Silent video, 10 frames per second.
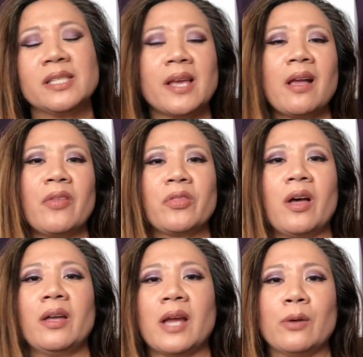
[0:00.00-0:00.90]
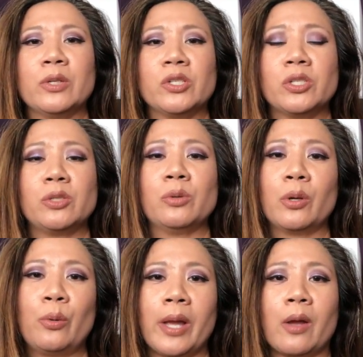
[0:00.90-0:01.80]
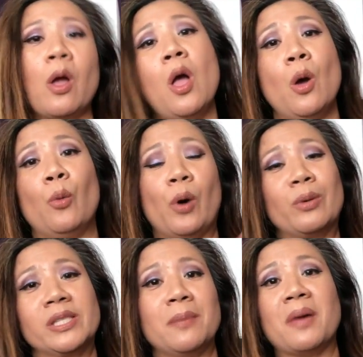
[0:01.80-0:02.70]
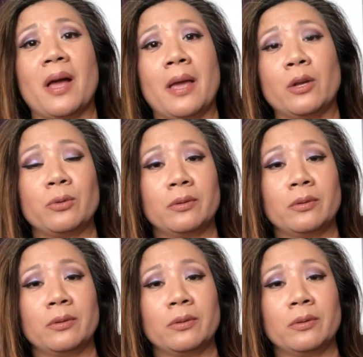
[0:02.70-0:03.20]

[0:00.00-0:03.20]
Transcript: Today I thought I would just do a quick what was in my...